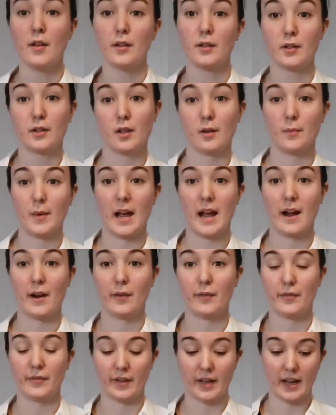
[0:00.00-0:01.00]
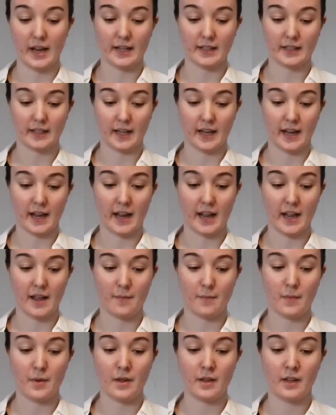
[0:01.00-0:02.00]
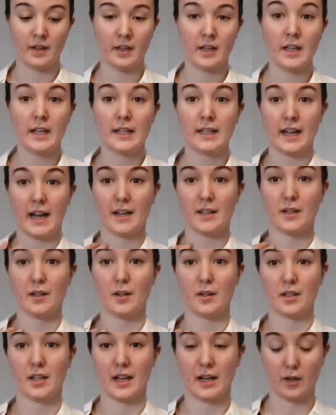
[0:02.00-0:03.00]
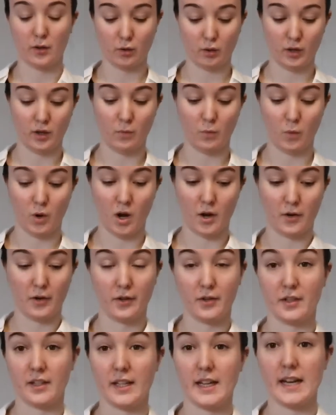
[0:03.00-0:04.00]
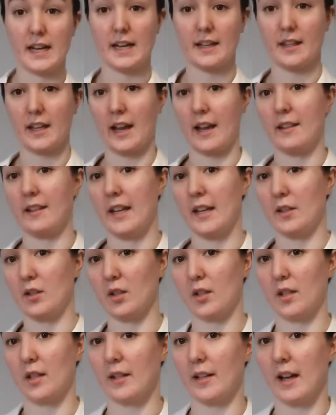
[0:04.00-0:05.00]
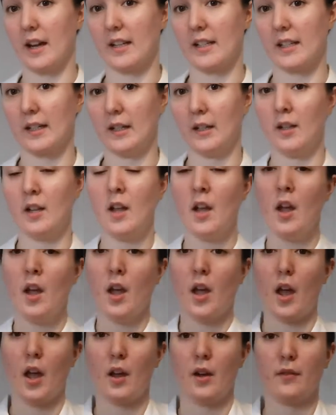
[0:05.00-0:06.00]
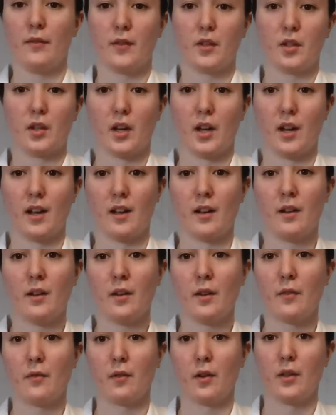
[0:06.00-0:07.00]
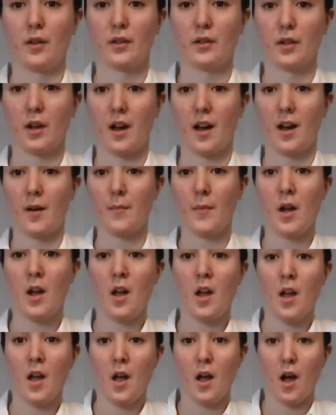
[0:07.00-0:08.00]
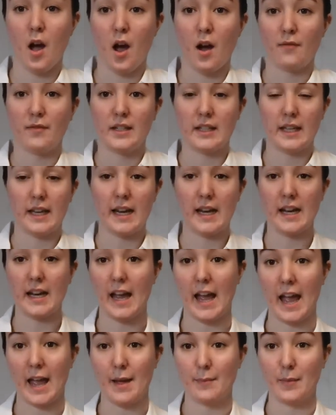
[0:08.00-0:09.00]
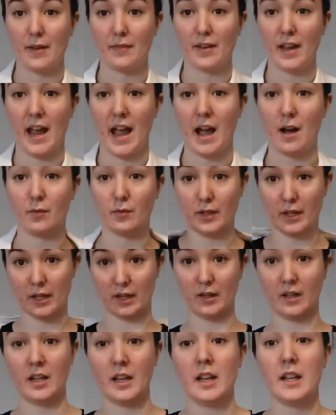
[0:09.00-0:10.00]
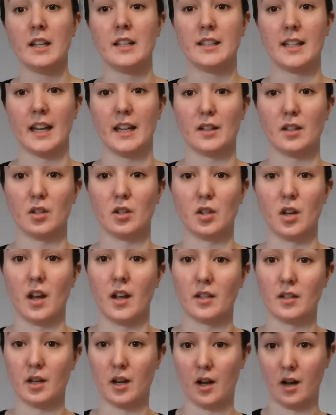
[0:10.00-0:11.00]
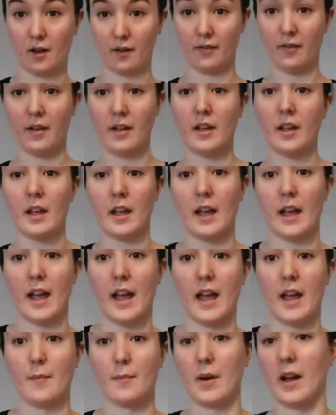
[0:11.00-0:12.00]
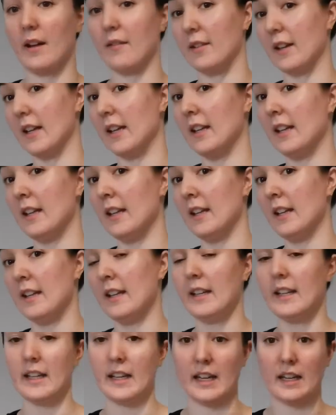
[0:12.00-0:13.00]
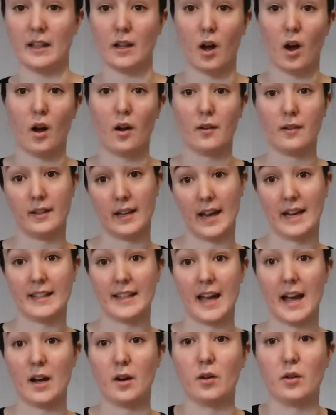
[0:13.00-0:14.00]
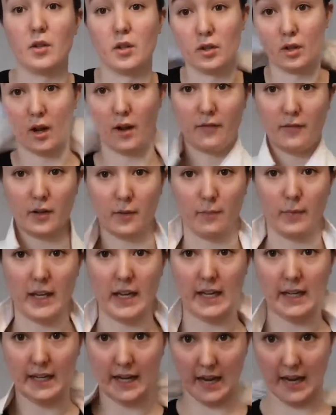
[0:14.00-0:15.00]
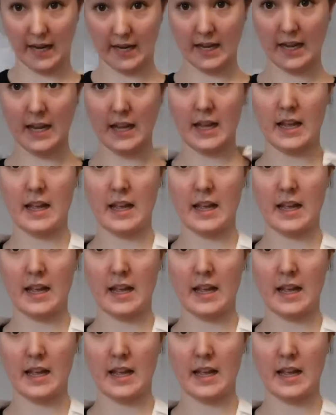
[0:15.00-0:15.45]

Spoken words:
summer outfit, kind of looks like an all-in-one underneath, and then just a nice little overshirt from the top. Obviously, if you're out, you can take the shirt off, have it either like that or just off completely.